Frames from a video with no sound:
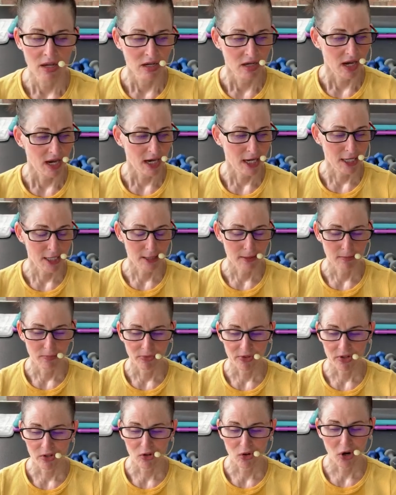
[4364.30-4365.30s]
Um,
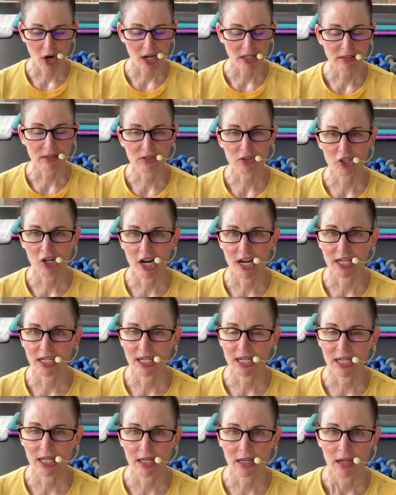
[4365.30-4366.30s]
cross
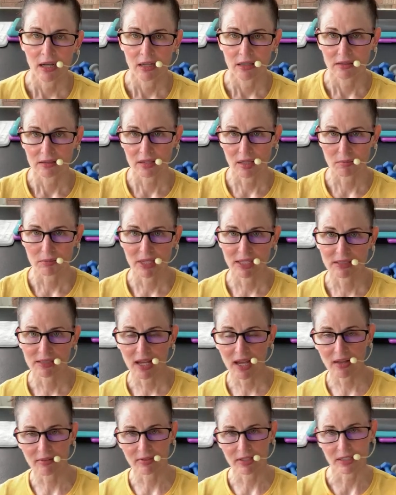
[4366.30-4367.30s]
training, some days
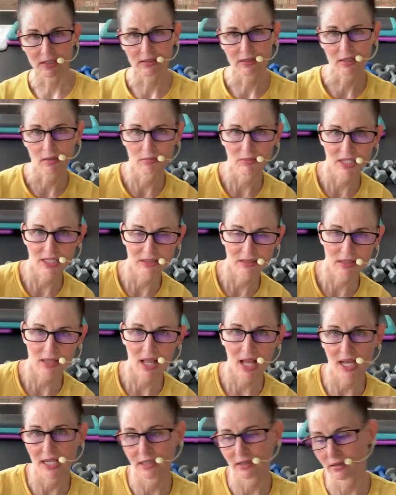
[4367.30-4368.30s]
heavy, some days light,